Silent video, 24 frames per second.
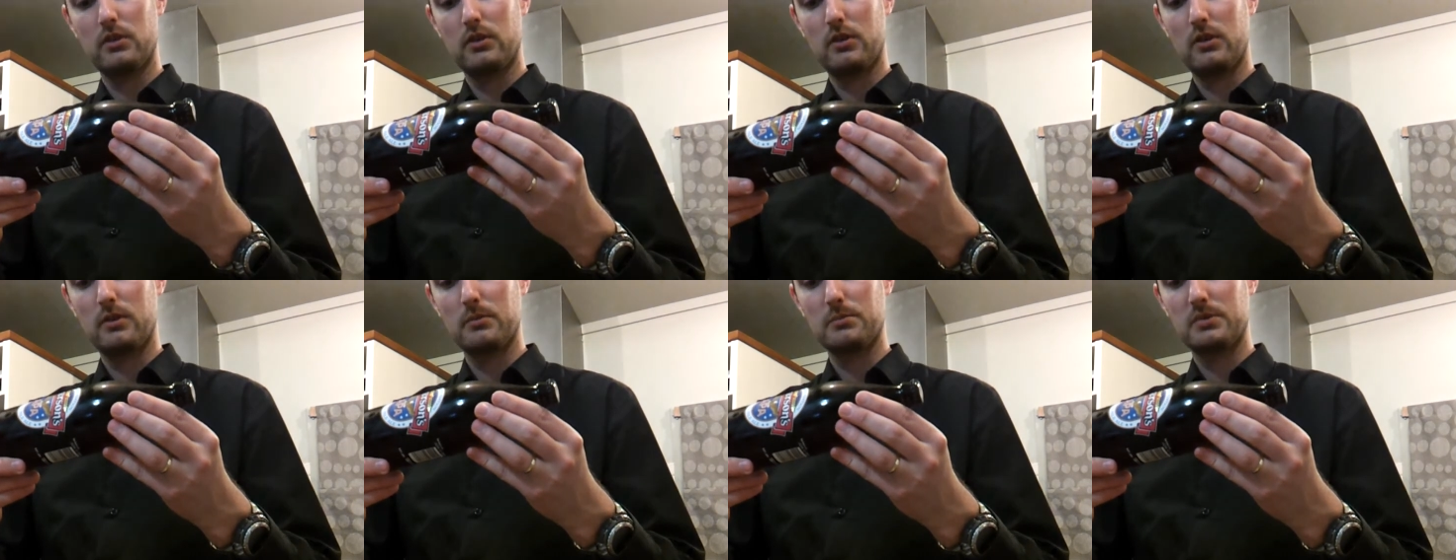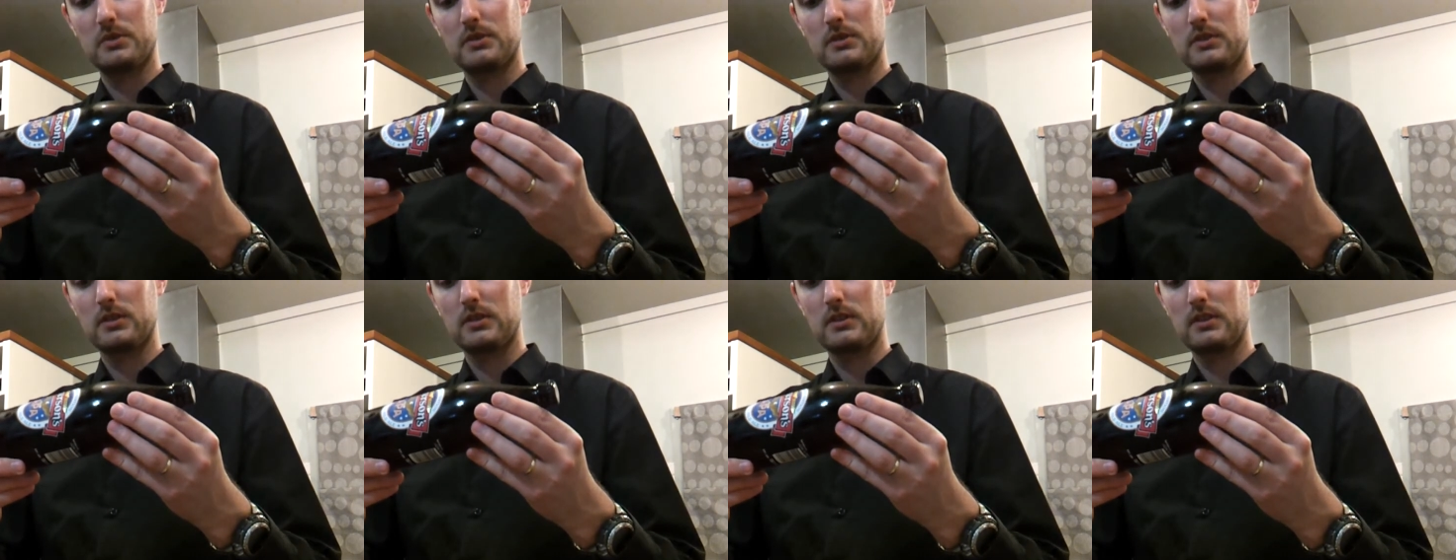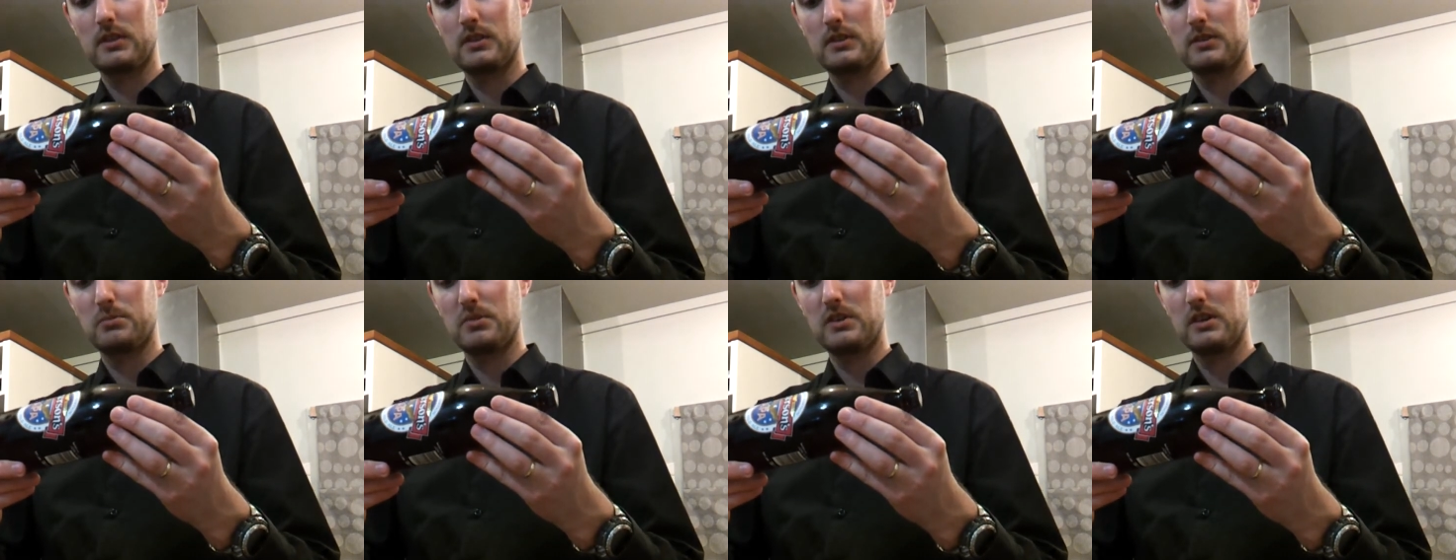hops.
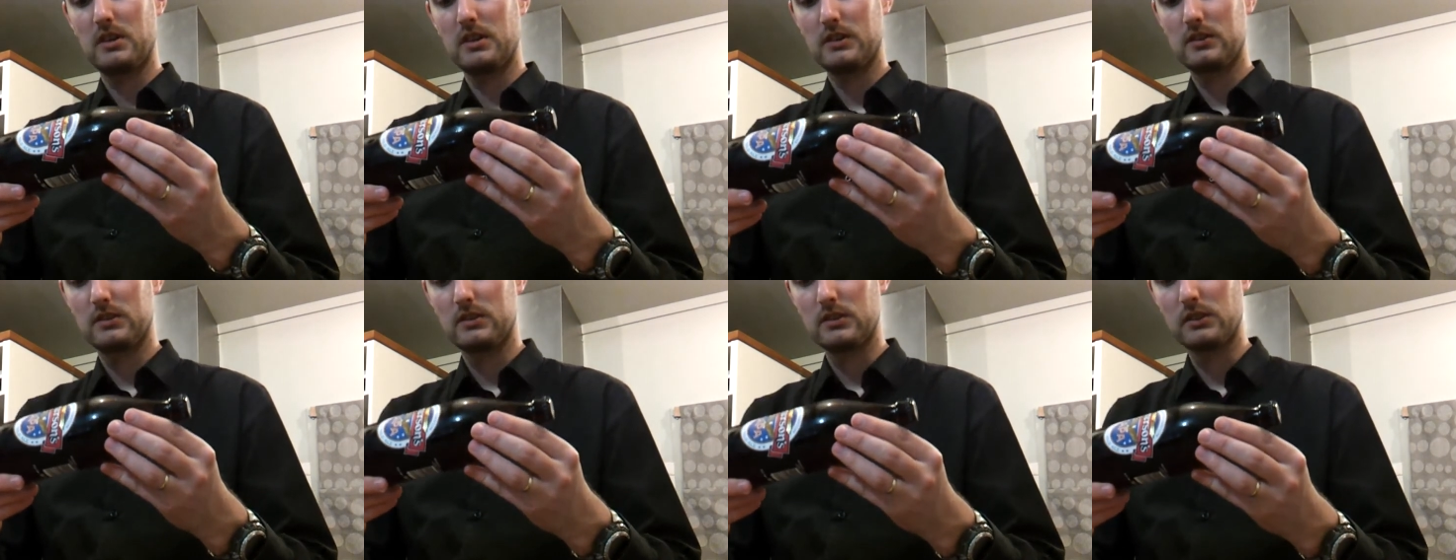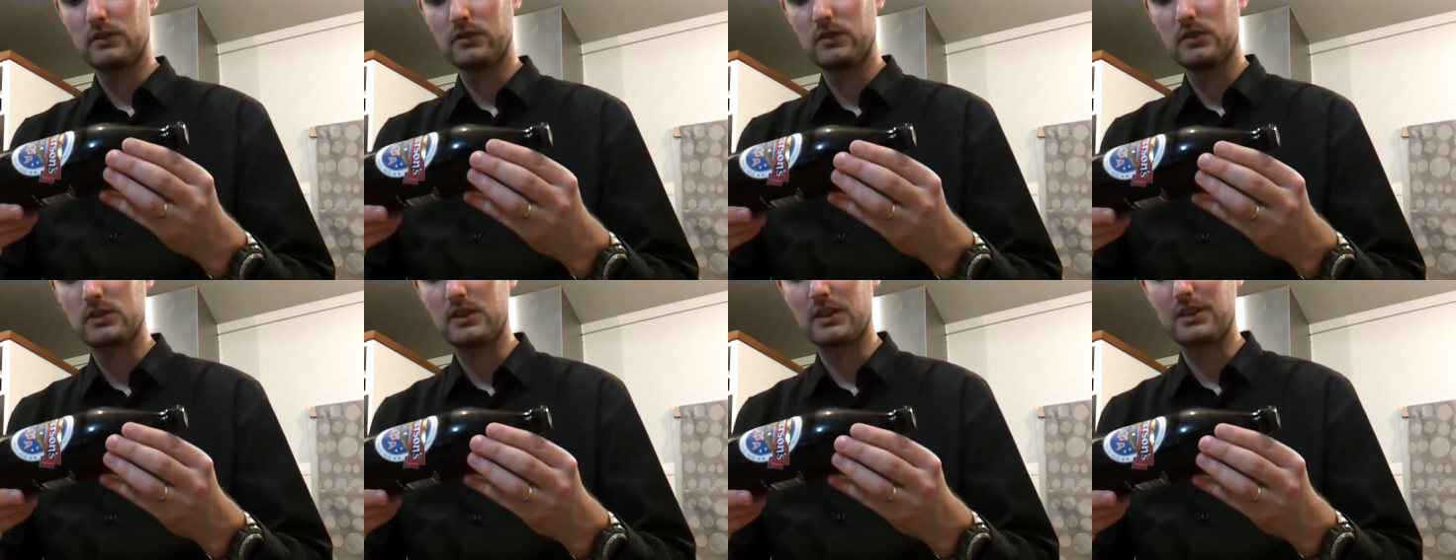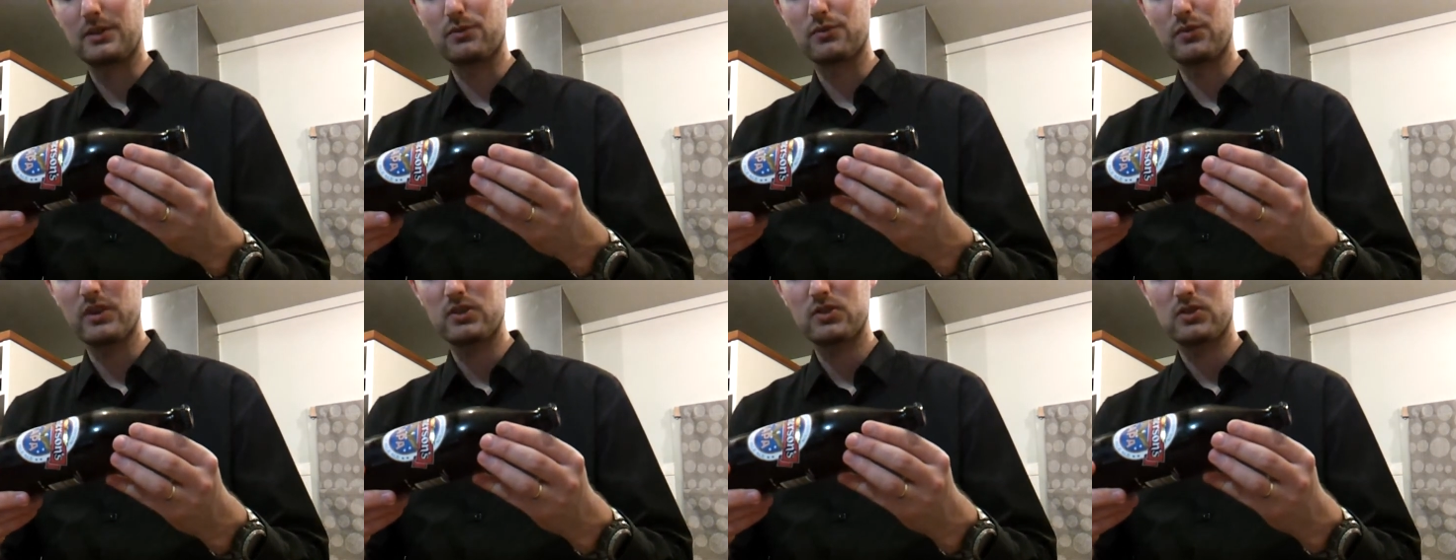This beer delivers a
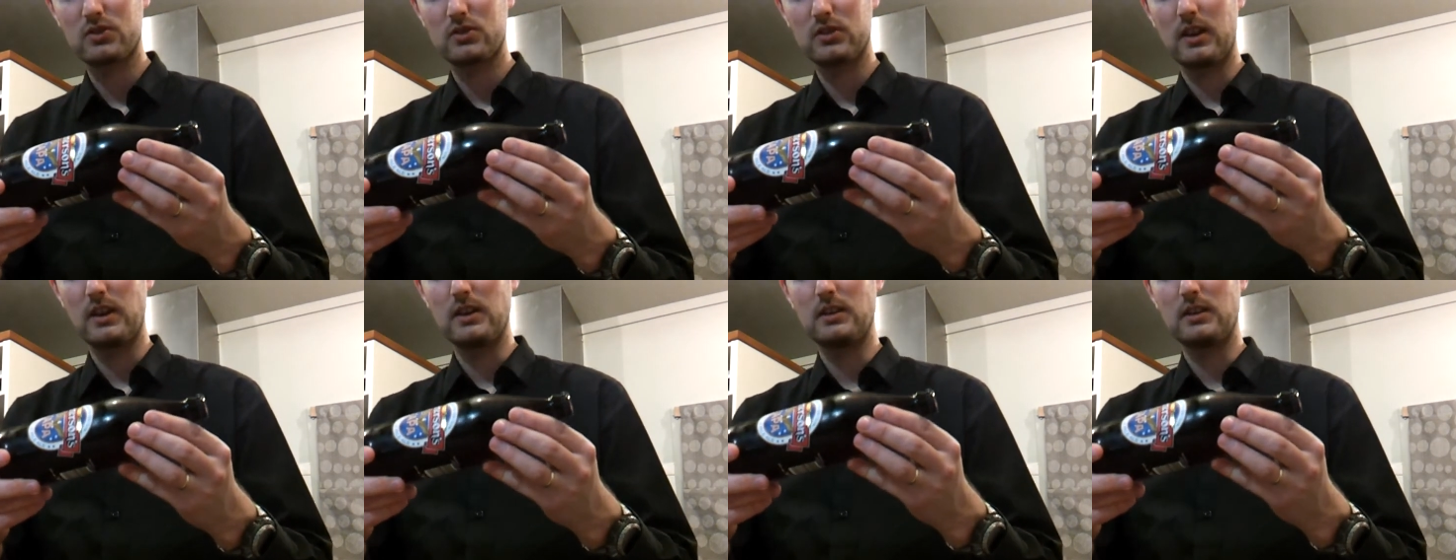rich